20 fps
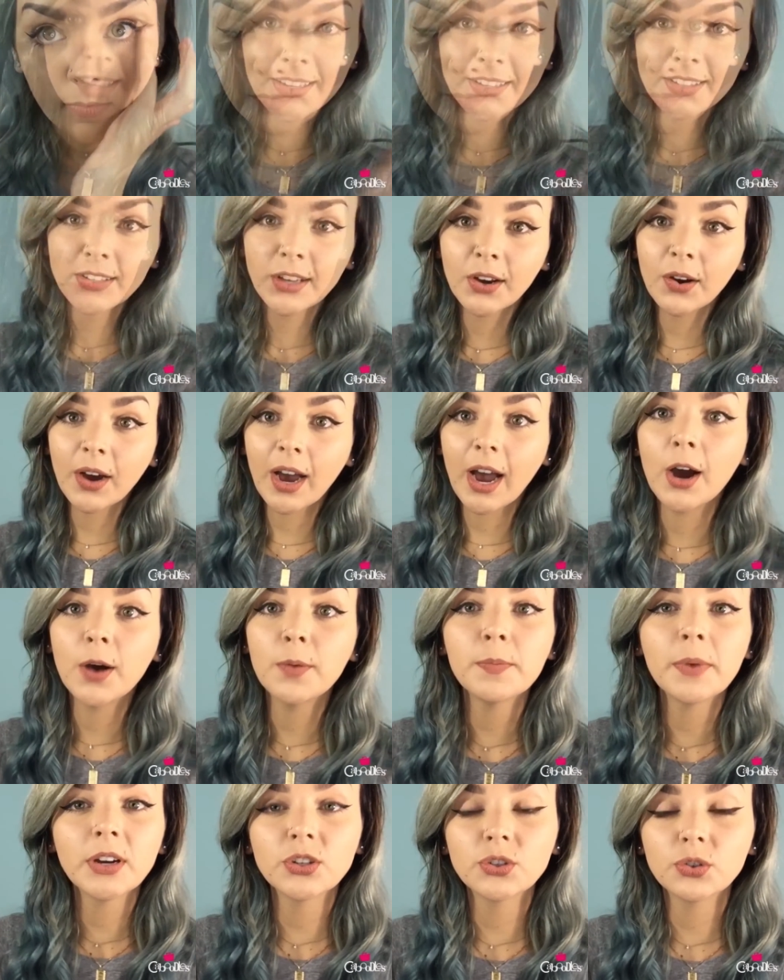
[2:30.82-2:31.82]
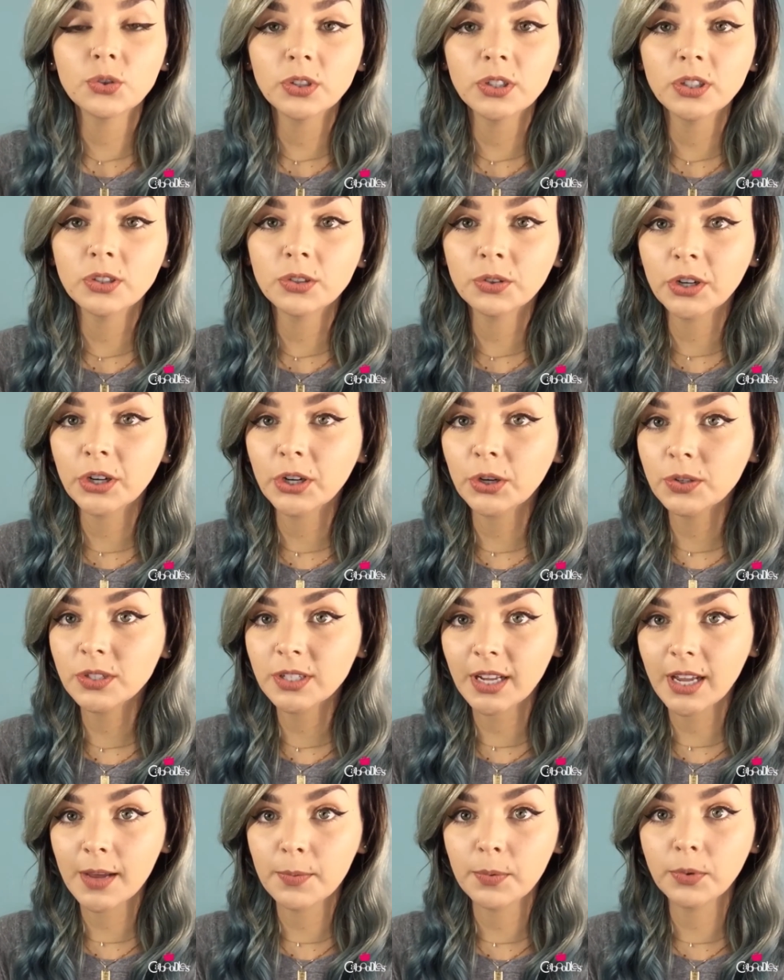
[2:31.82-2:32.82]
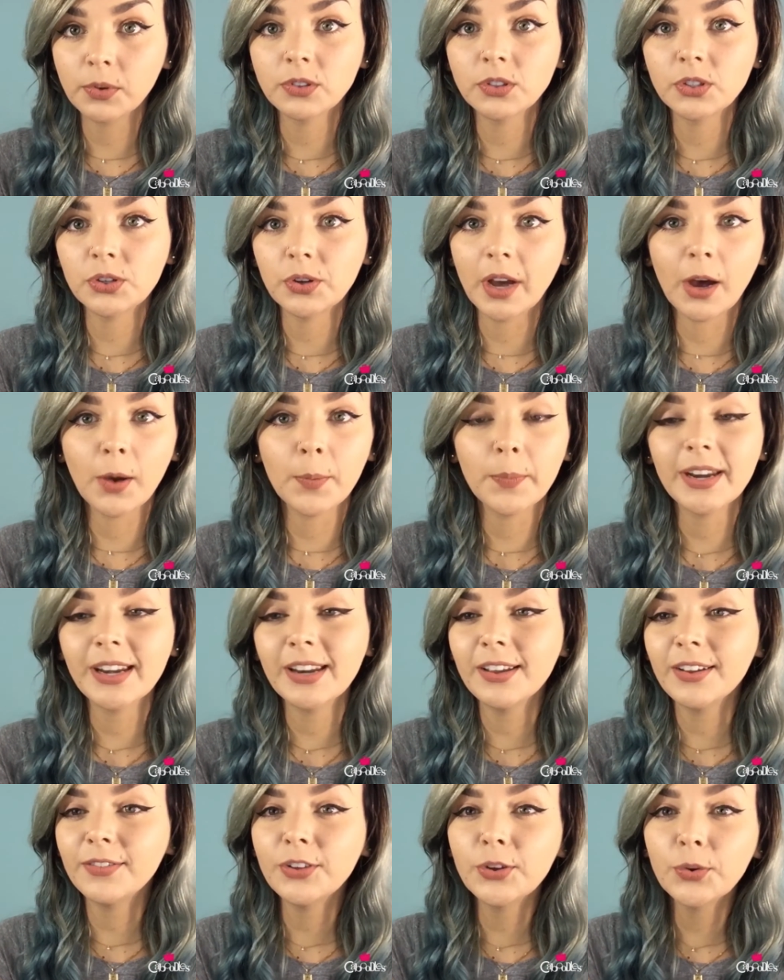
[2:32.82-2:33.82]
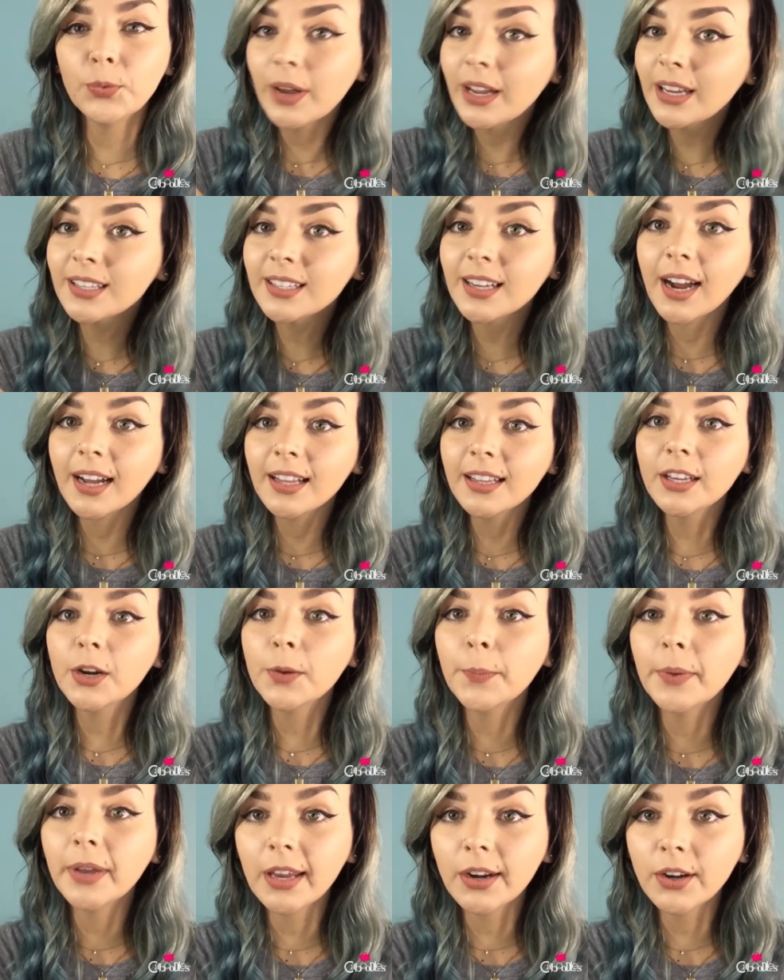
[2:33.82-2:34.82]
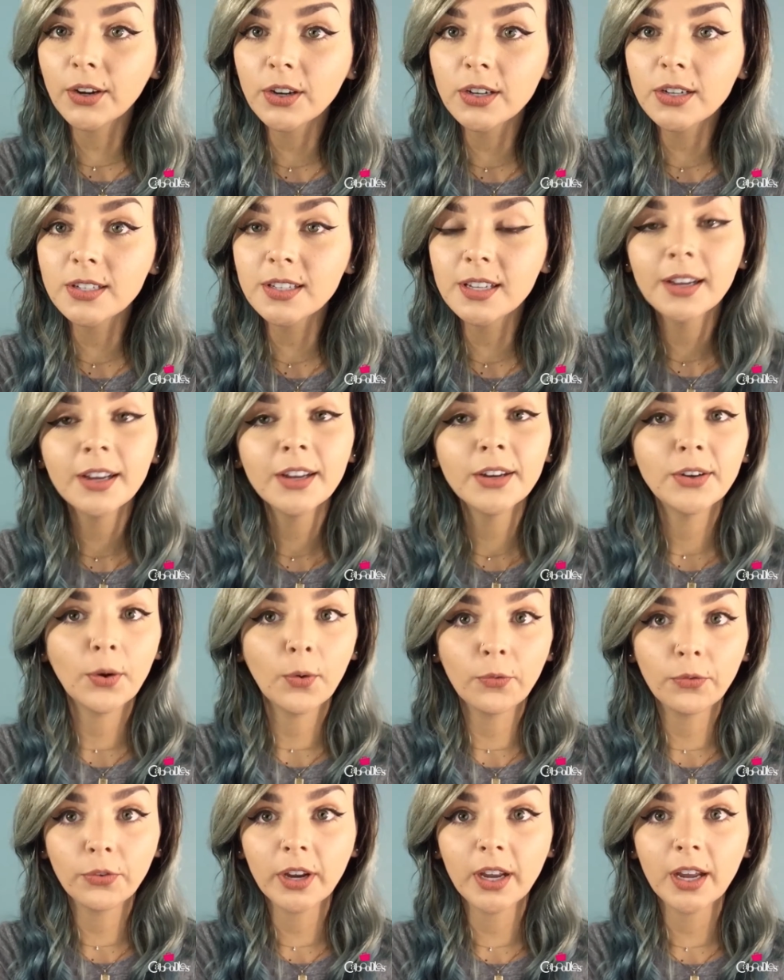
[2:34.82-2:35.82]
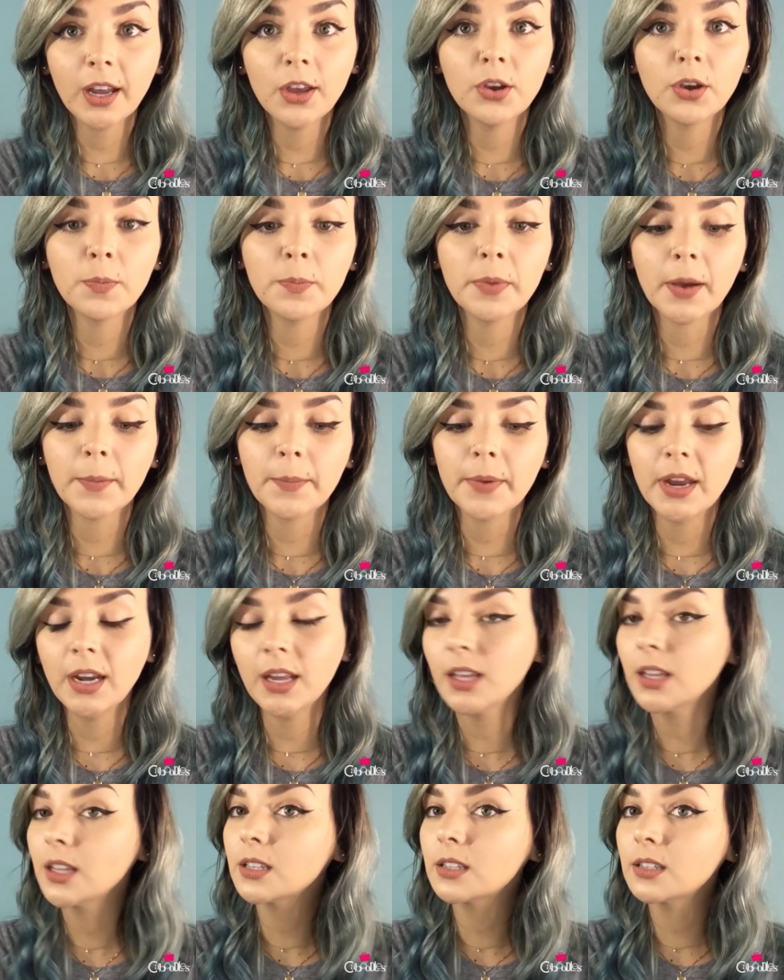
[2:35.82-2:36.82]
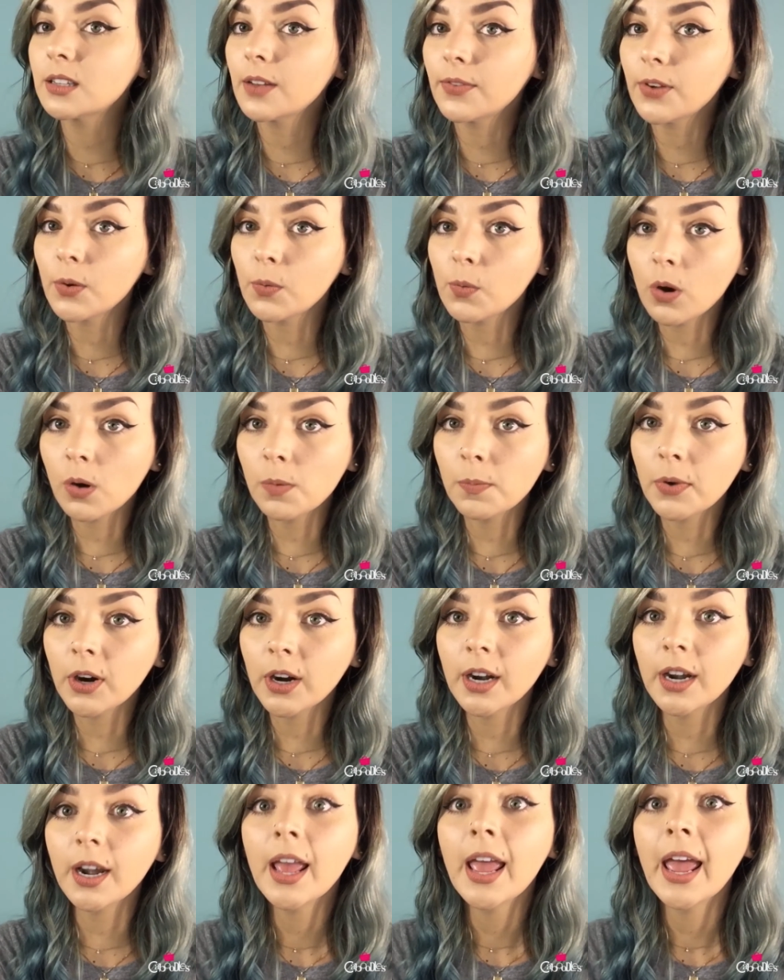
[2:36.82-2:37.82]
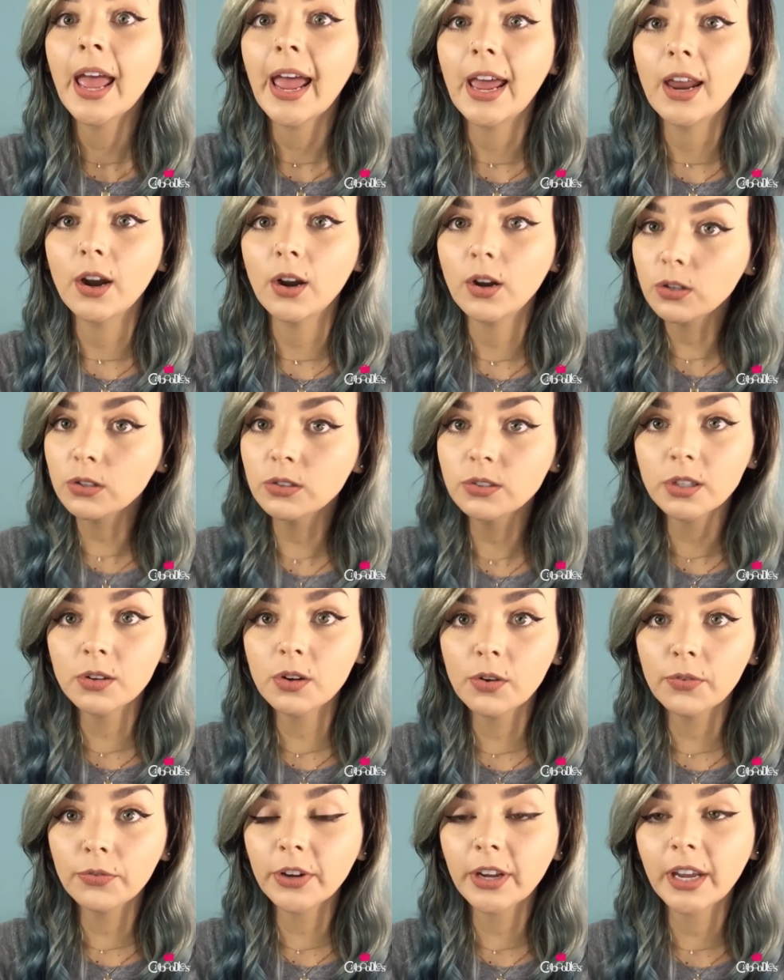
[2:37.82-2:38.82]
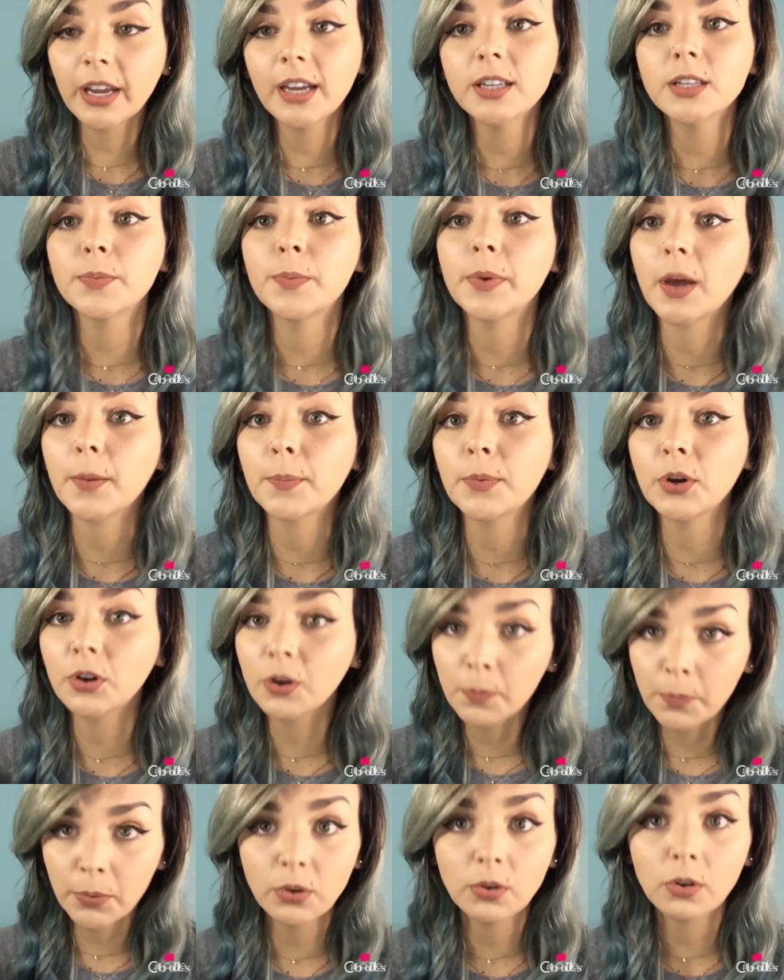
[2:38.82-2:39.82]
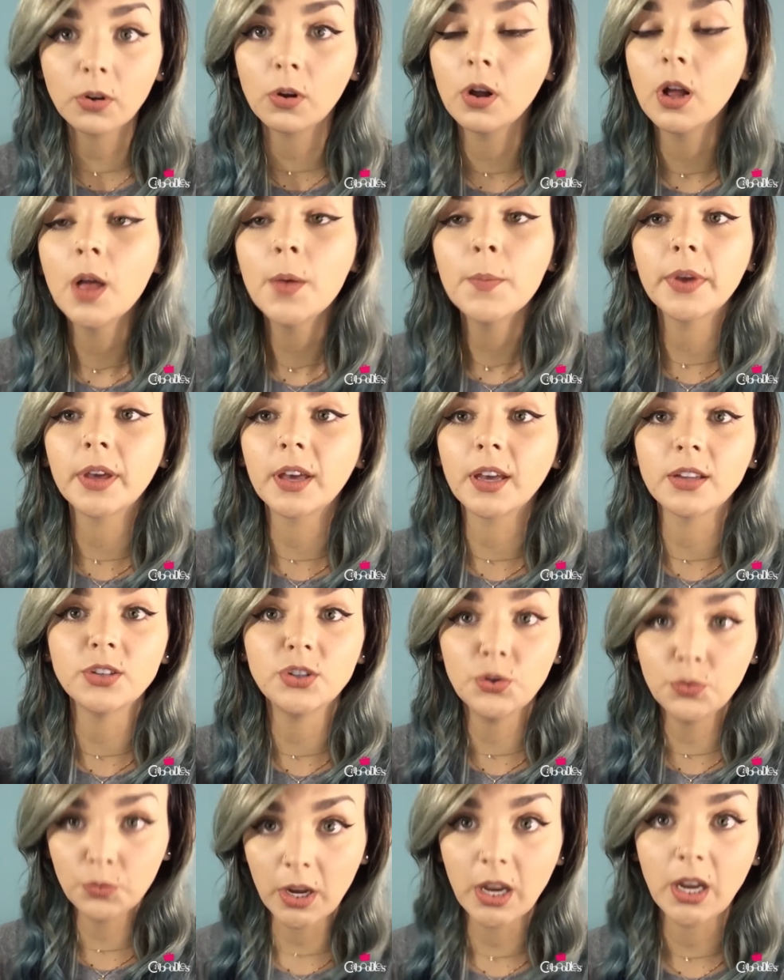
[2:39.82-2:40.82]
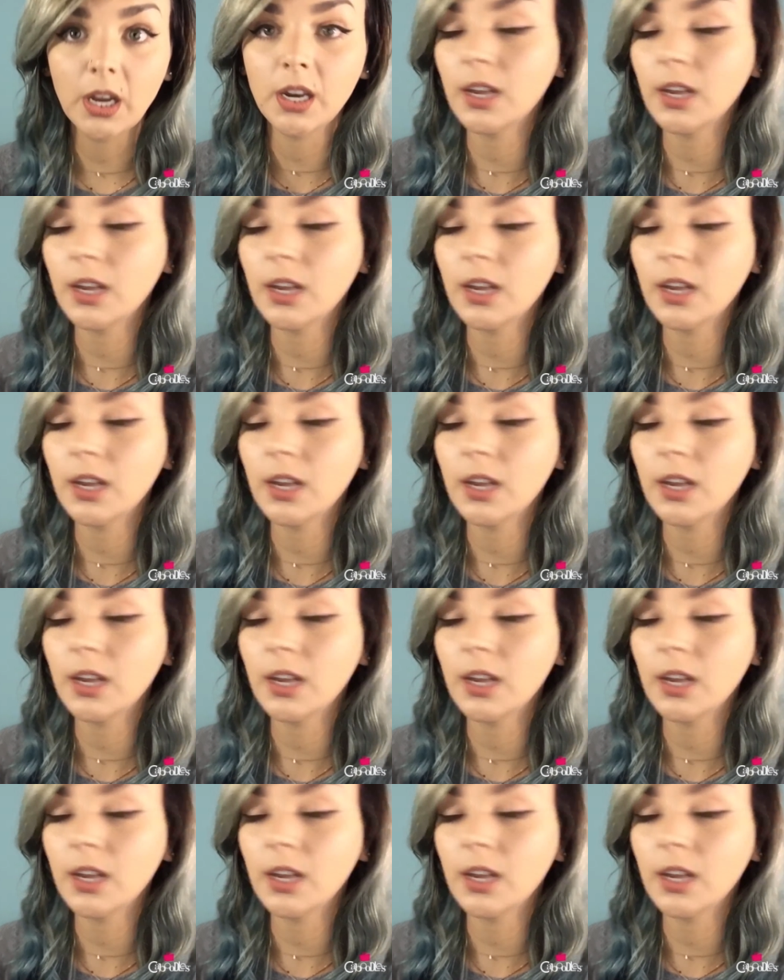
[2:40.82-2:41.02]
so I hope my short tutorial is able to help any of you winged eyeliner beginners. Don't forget you can pick up any of this stuff at Walmart and also don't forget to pick up your caboodle because you need